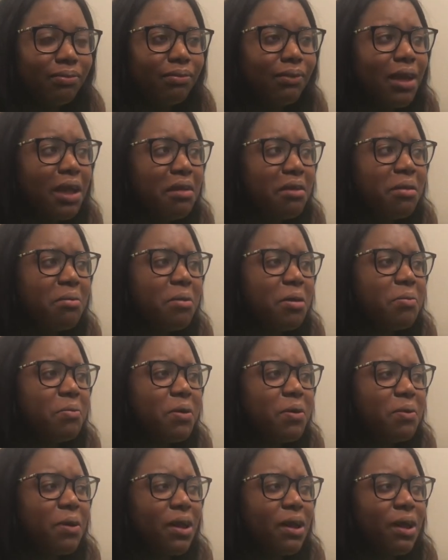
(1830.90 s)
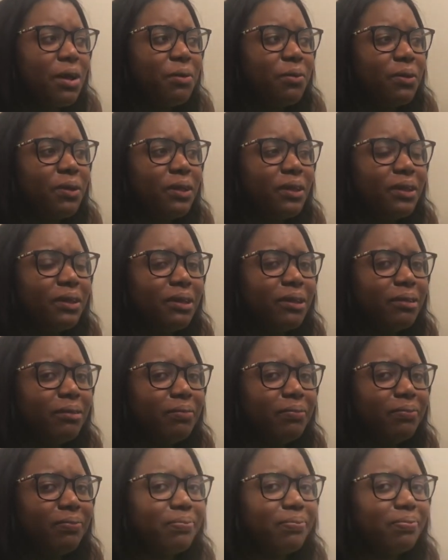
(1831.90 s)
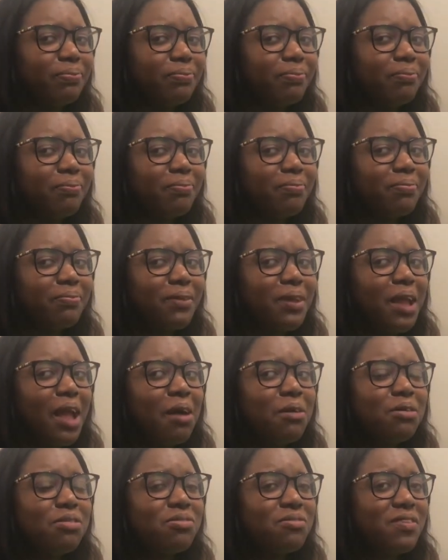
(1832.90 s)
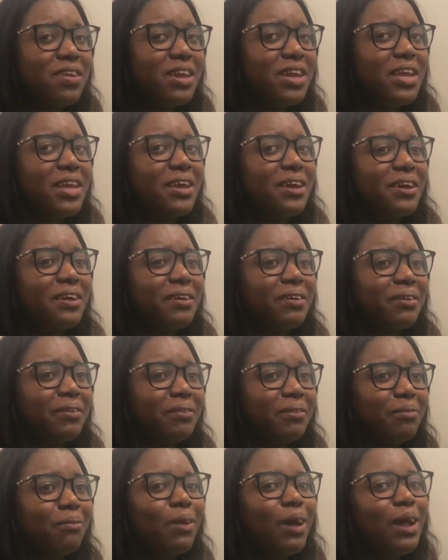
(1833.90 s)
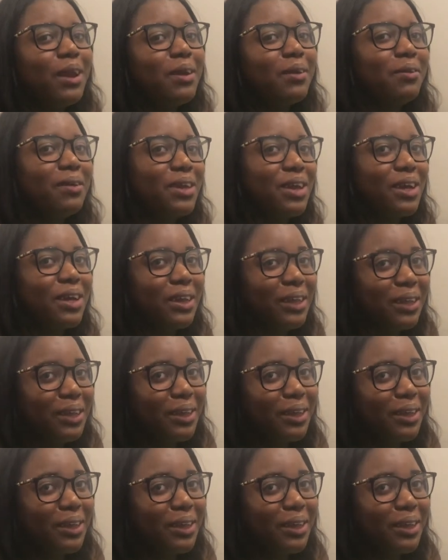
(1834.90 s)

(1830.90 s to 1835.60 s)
I don't remember what I was. I was really young, but I know yes.